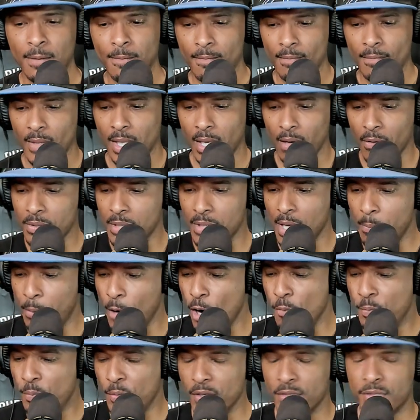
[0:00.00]
It was on
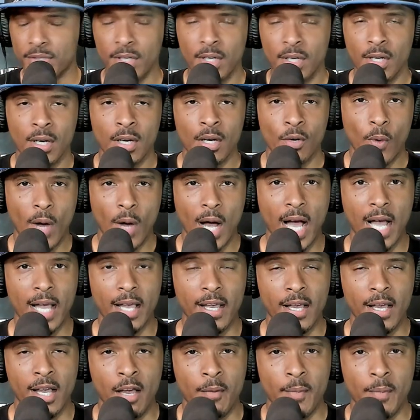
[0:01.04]
purpose. Why?
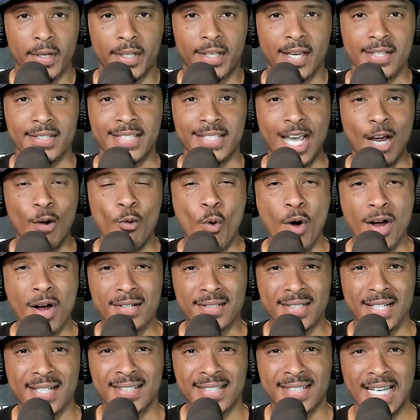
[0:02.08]
Because they want
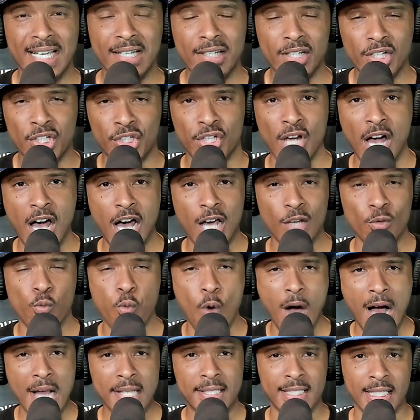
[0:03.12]
to see Deshaun
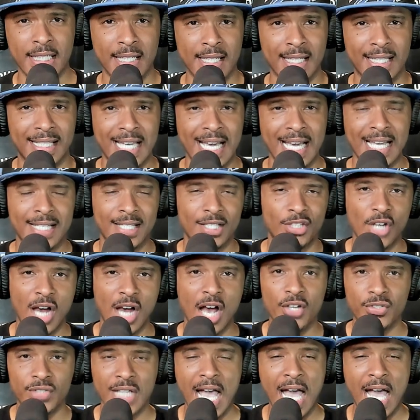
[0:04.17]
Watson against
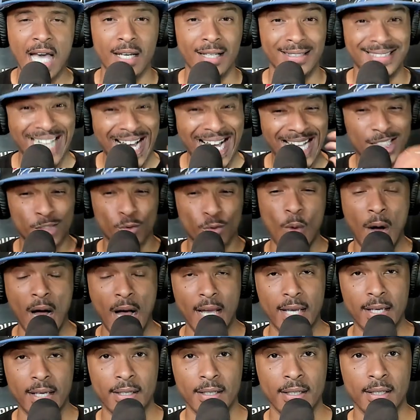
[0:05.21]
Josh Allen. That's why.
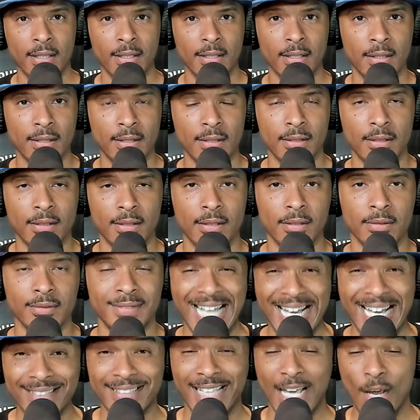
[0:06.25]

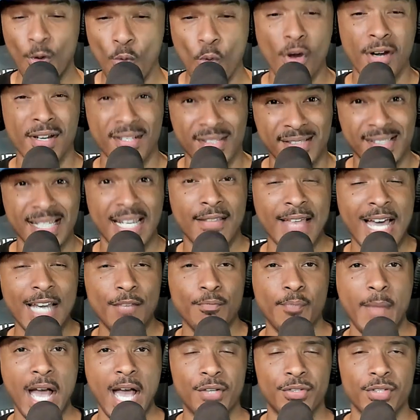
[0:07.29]
That they want to see that
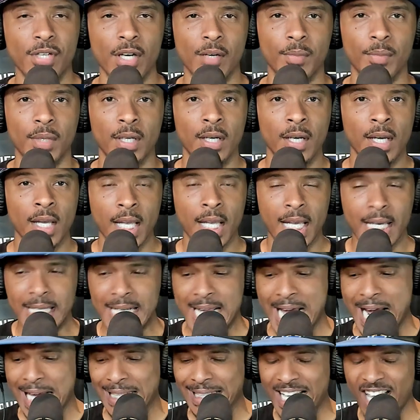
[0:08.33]
matchup. And
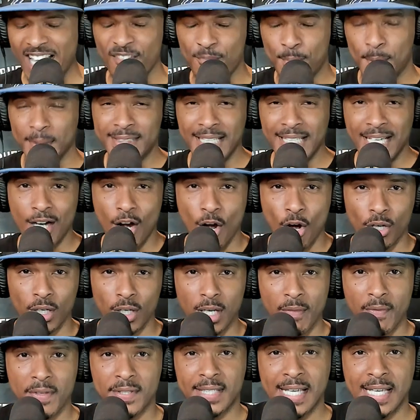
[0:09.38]
had they put that early
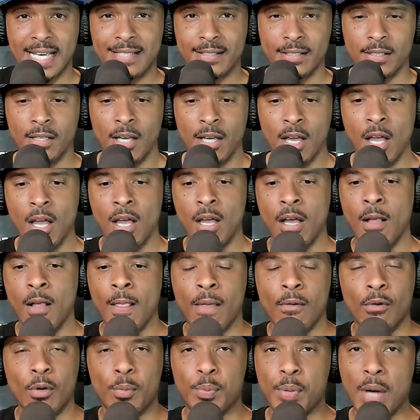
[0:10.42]
in the season,
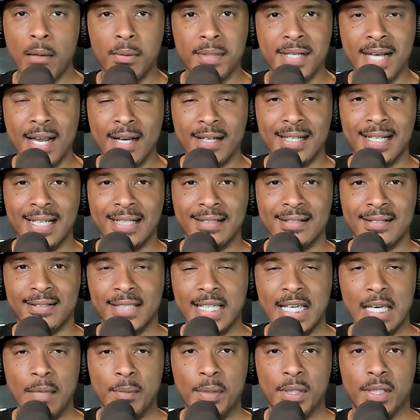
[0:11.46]
we're probably not going to get to
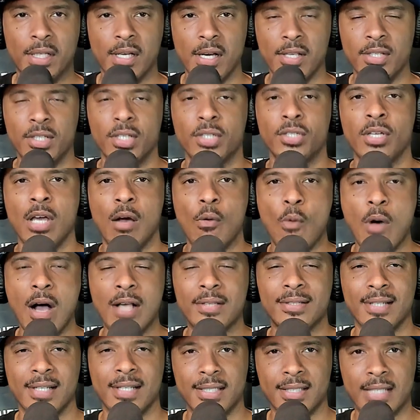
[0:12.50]
see it because Deshaun
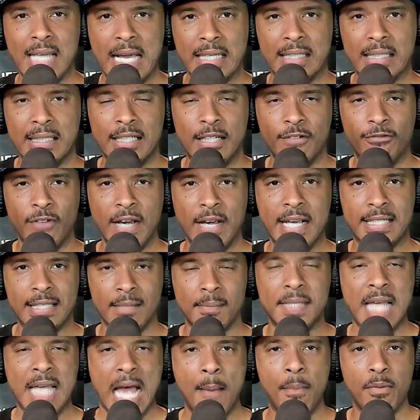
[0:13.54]
Watson is likely to face some
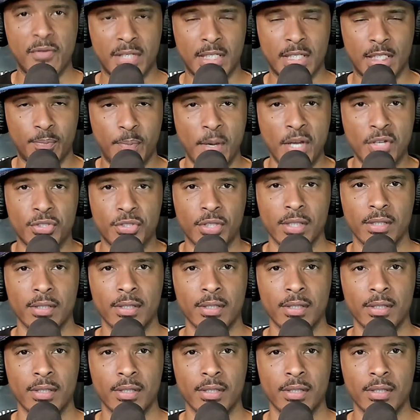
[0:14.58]
type of suspension